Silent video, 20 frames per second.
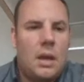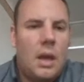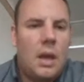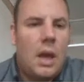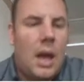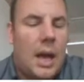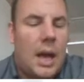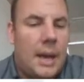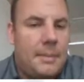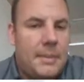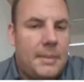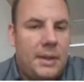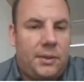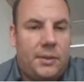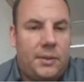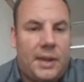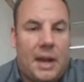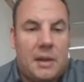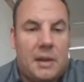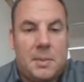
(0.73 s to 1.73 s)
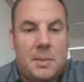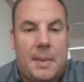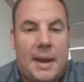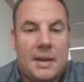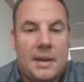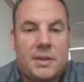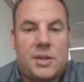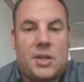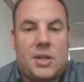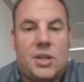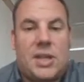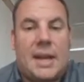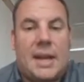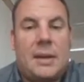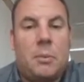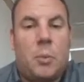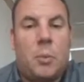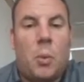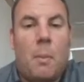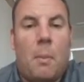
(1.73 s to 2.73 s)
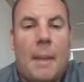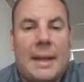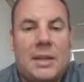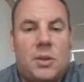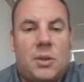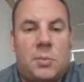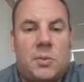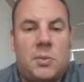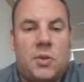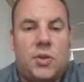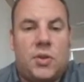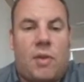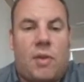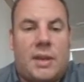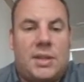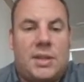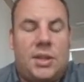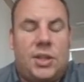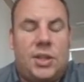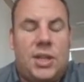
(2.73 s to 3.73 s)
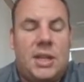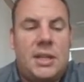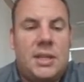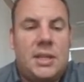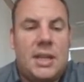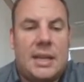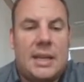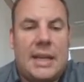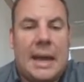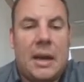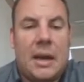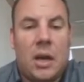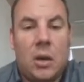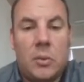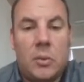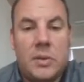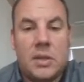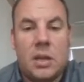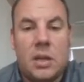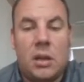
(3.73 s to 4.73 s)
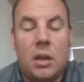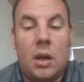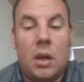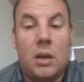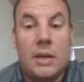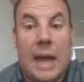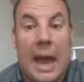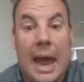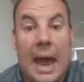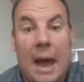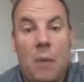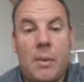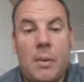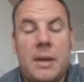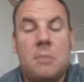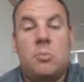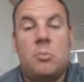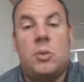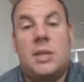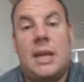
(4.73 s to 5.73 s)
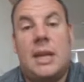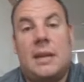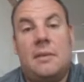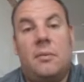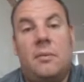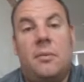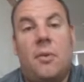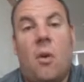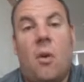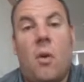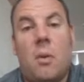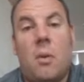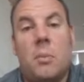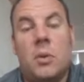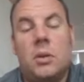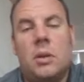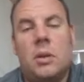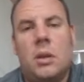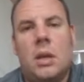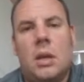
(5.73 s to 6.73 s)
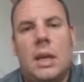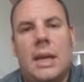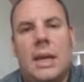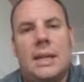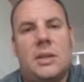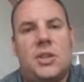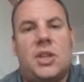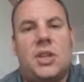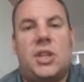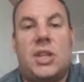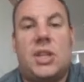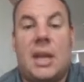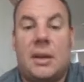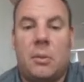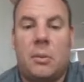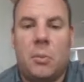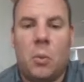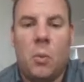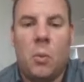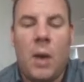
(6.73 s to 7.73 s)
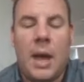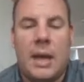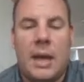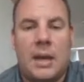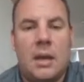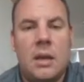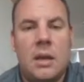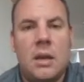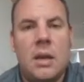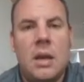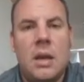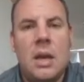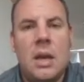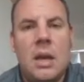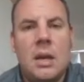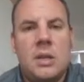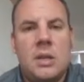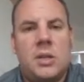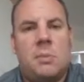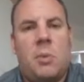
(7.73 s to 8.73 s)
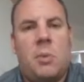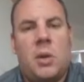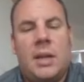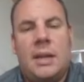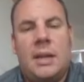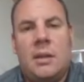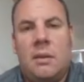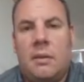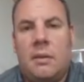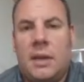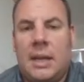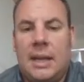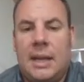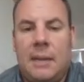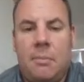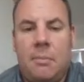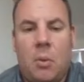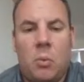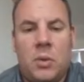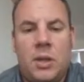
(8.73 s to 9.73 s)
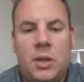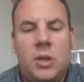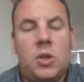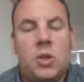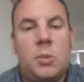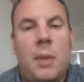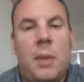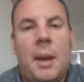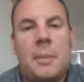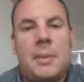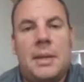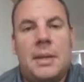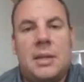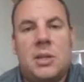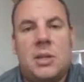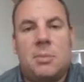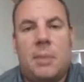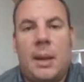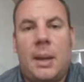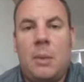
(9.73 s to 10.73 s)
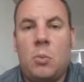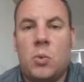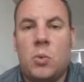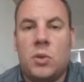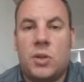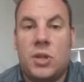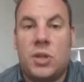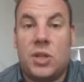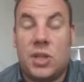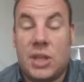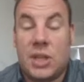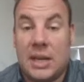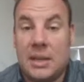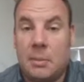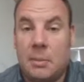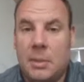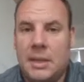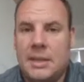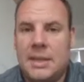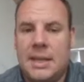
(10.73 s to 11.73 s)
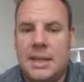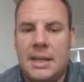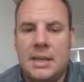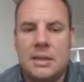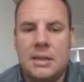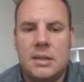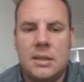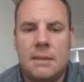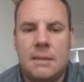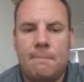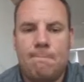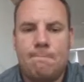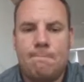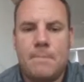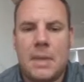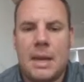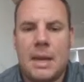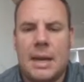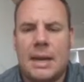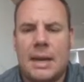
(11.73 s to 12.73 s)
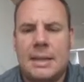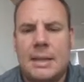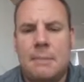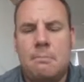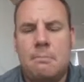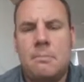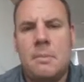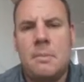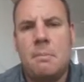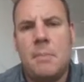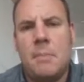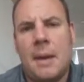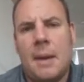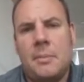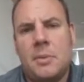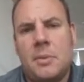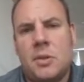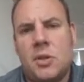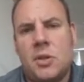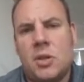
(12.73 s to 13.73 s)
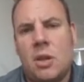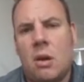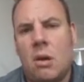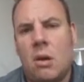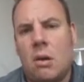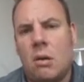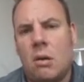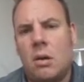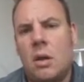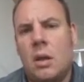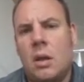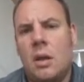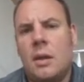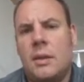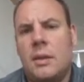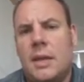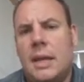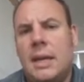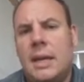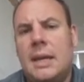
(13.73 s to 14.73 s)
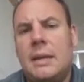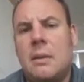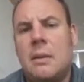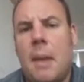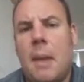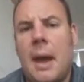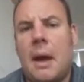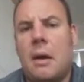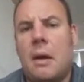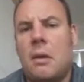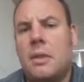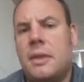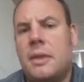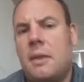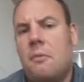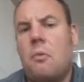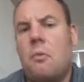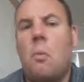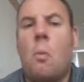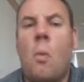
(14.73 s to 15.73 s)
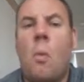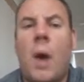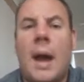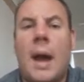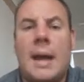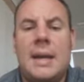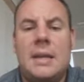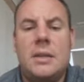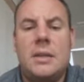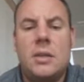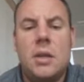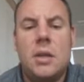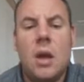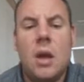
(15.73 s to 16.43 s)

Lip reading: This video is about sustainable management strategies, and our goal is to learn how we can protect the environment in a sustainable way. So by the end of the clip, I want you to be able to explain what sustainability is, and then be able to start thinking about different ways